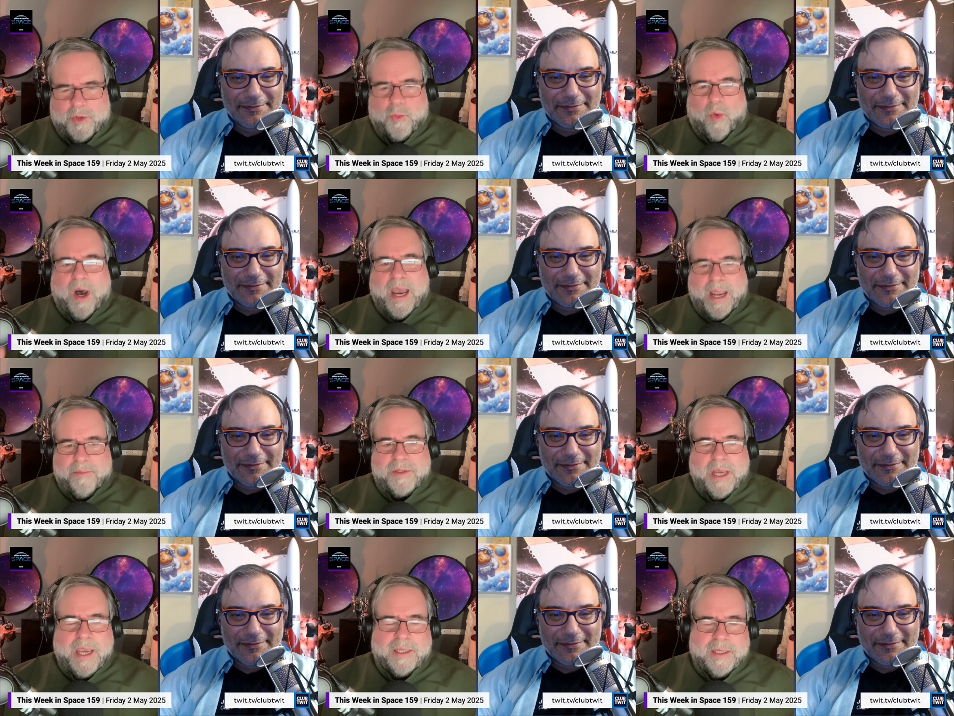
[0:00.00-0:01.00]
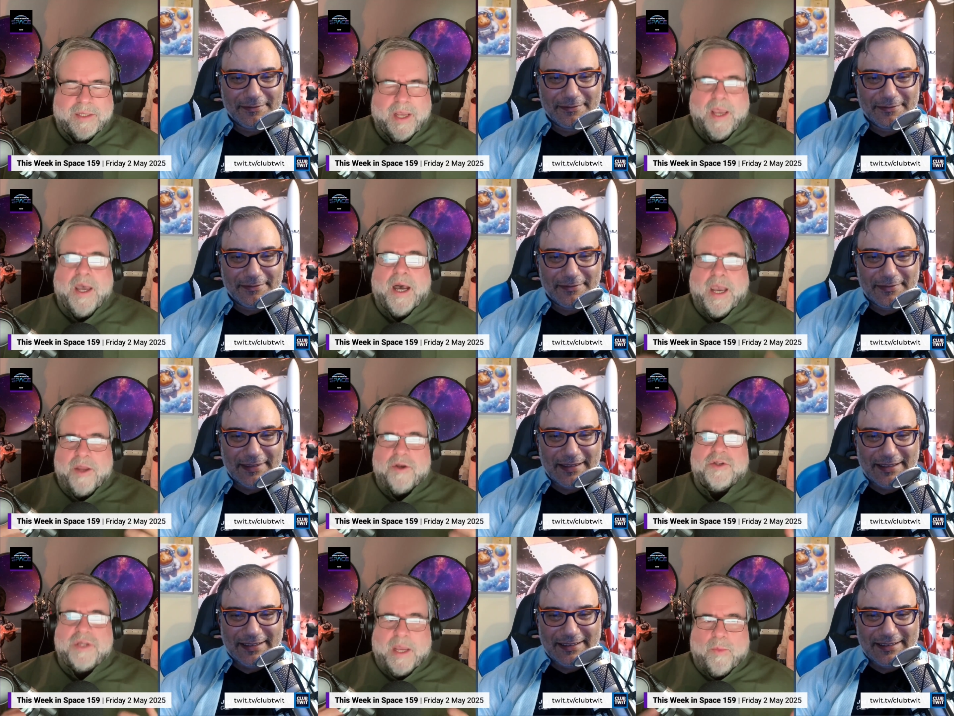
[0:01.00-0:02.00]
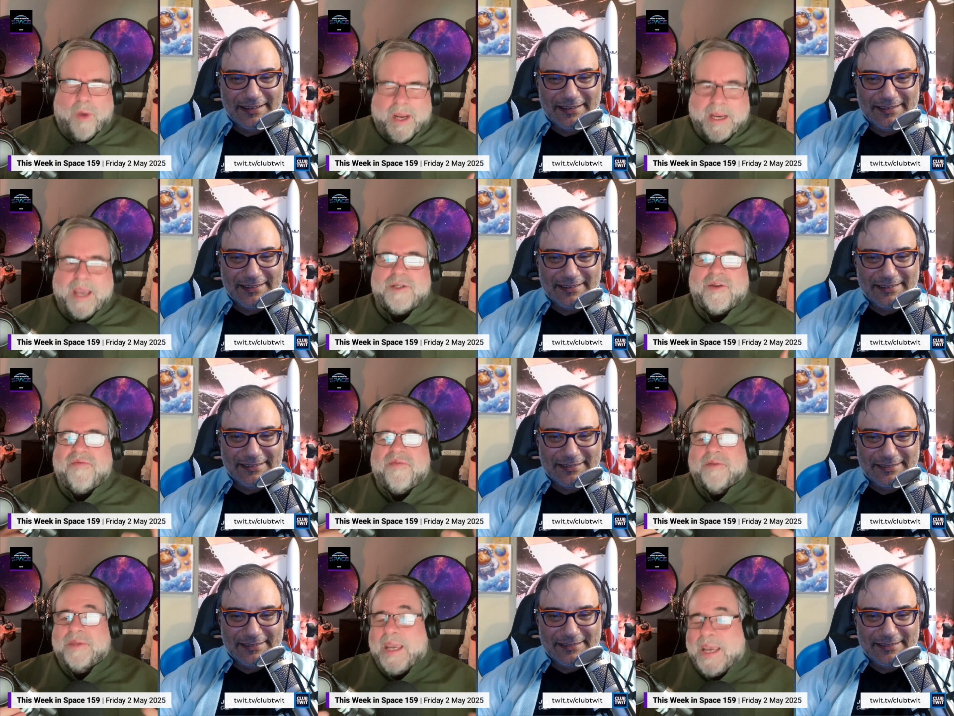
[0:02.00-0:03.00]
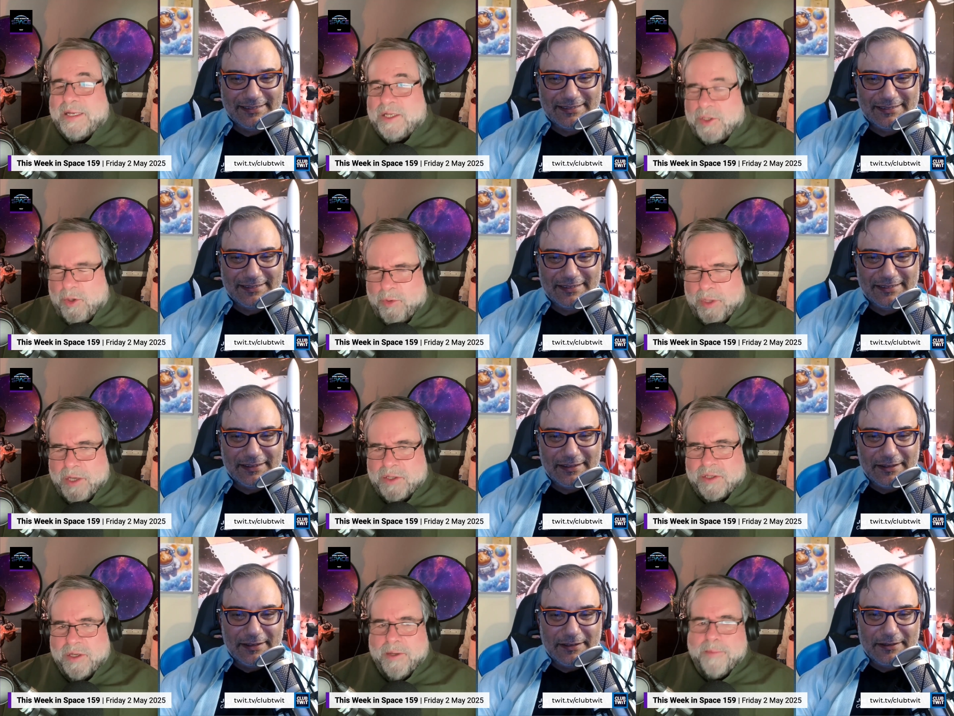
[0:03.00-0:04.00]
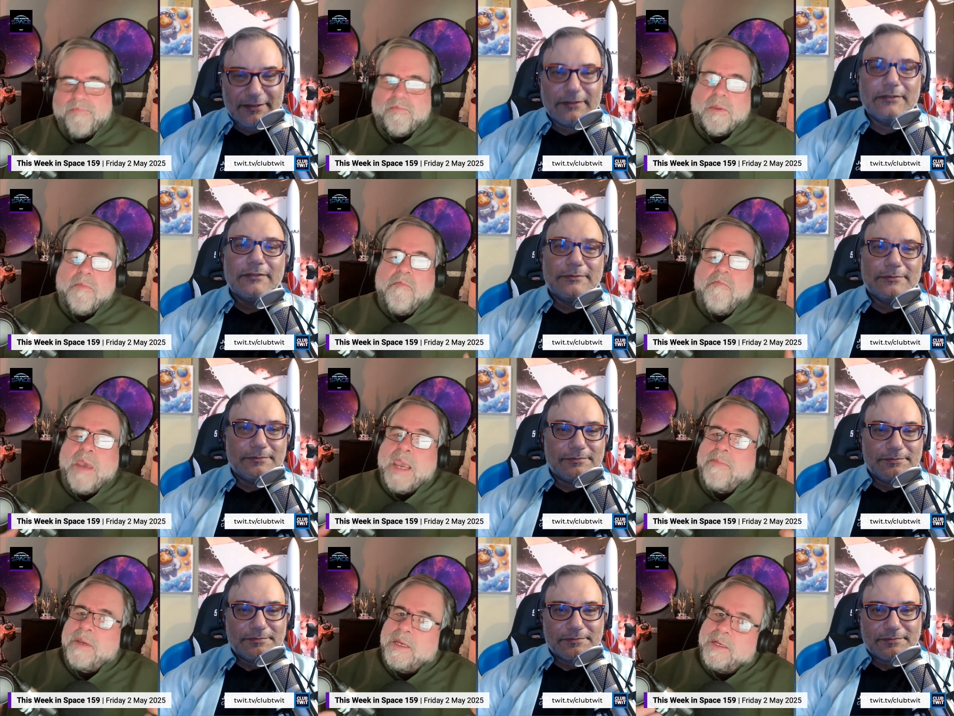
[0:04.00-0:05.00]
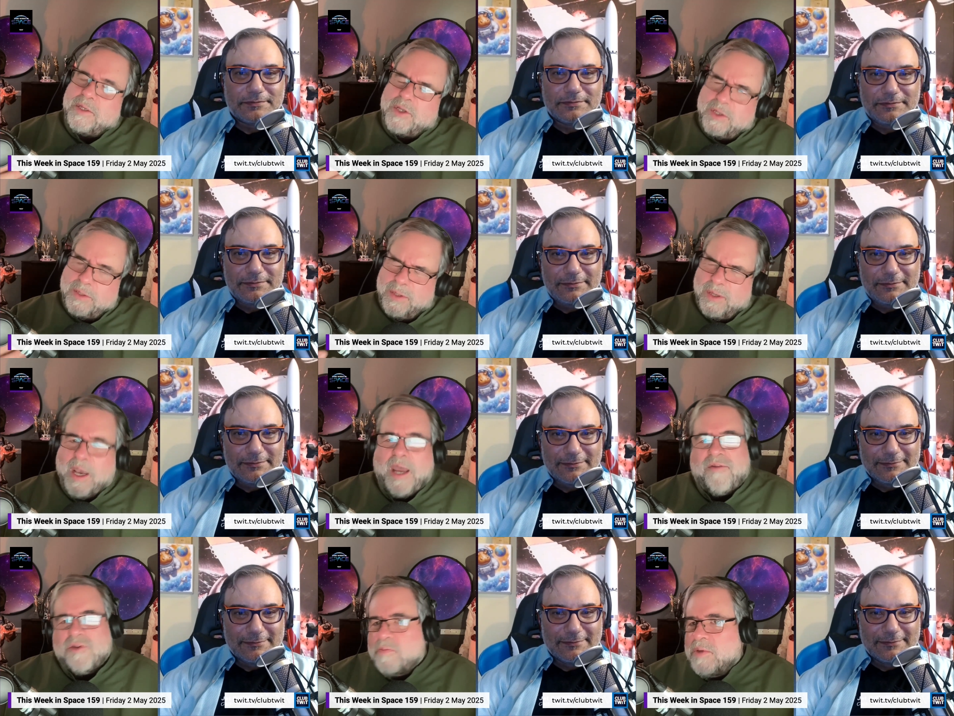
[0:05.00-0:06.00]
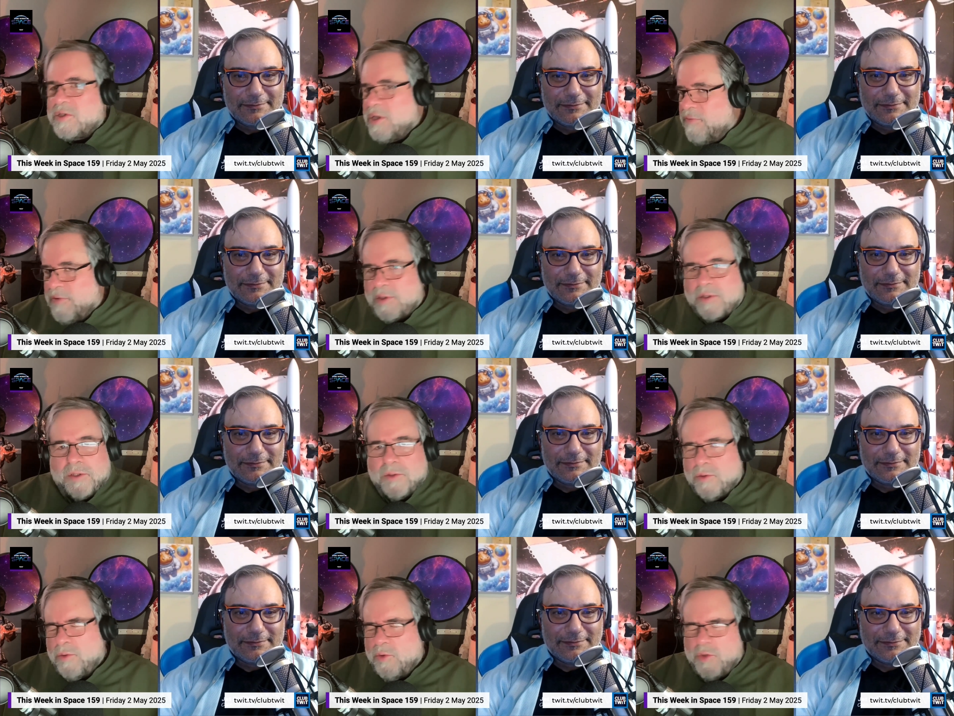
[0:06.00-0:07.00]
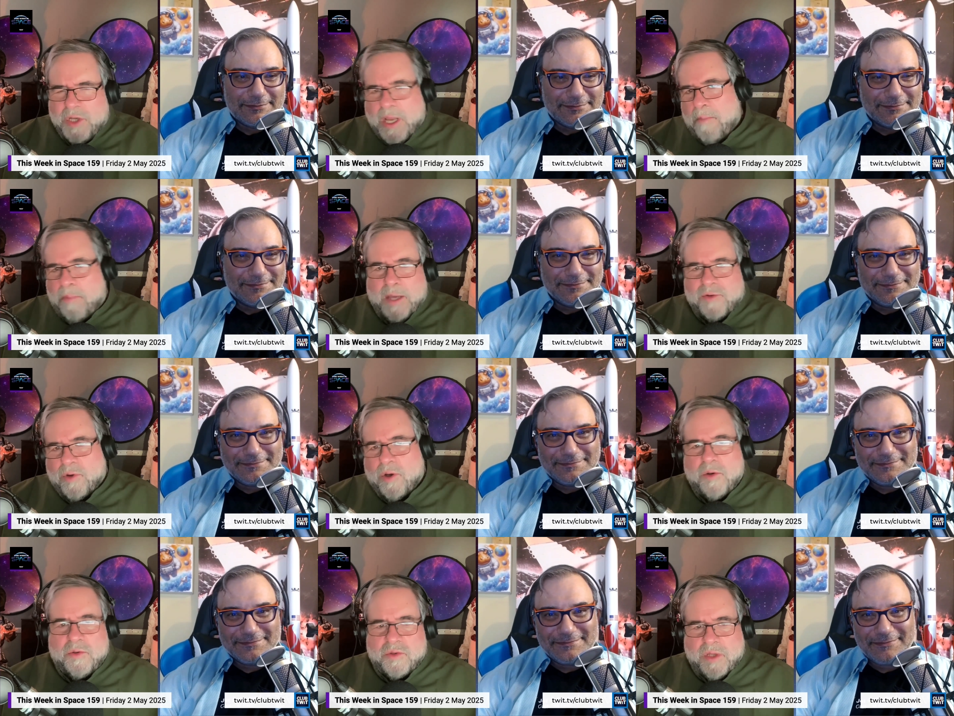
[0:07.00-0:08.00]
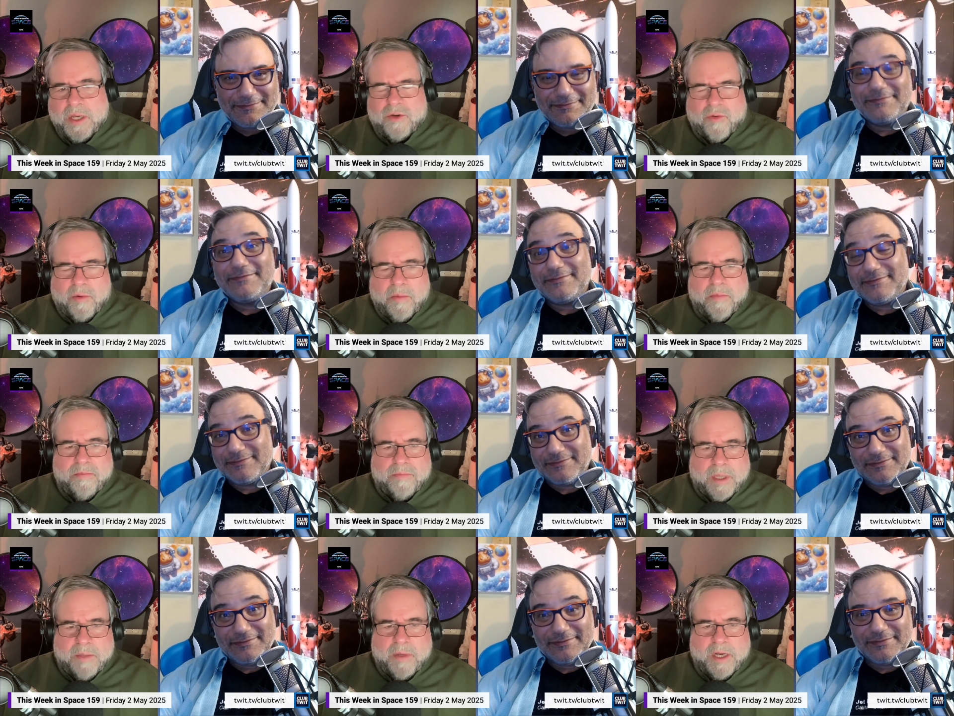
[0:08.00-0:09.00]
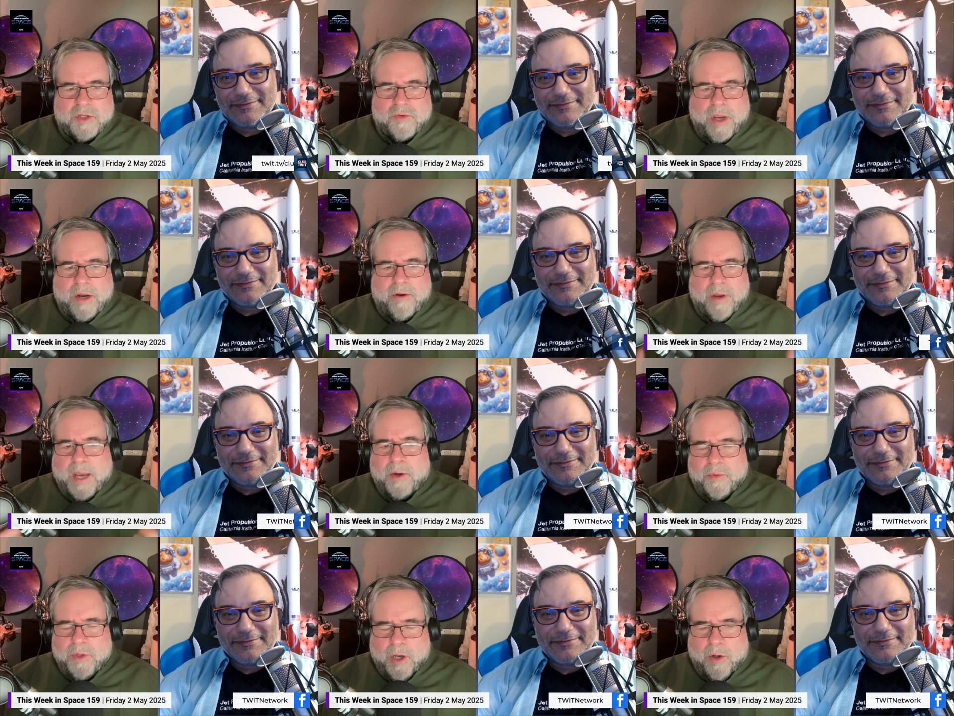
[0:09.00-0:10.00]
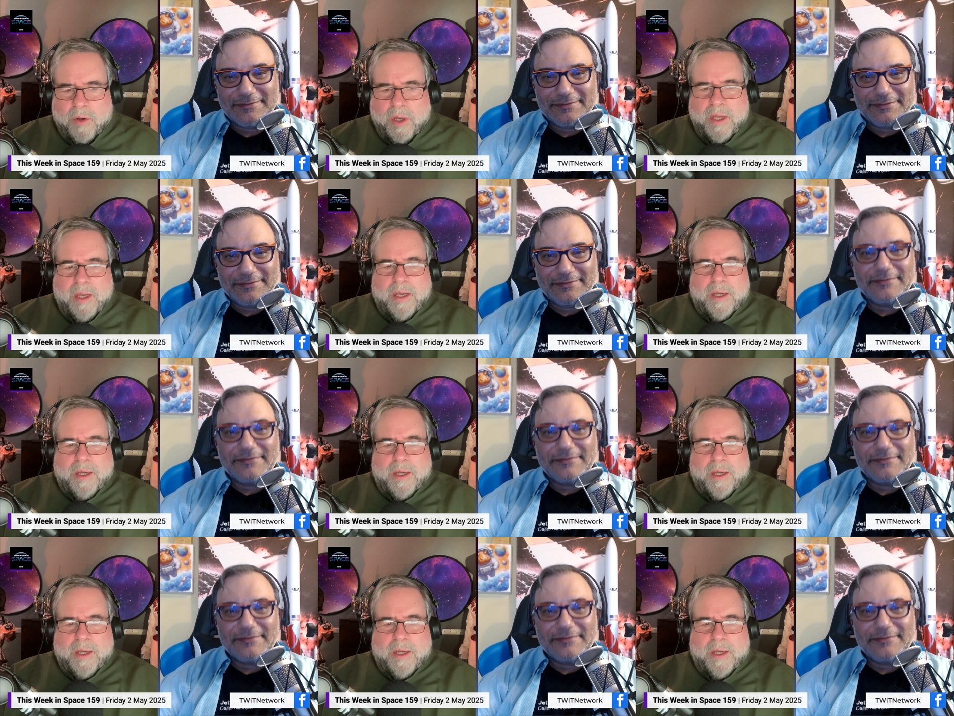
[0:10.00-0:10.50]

Speaker 1: to us why I'm saying this. I understand why NASA felt they had to do this. Maybe it's kind of specific to Janet Petro, who's the interim administrator. I don't know,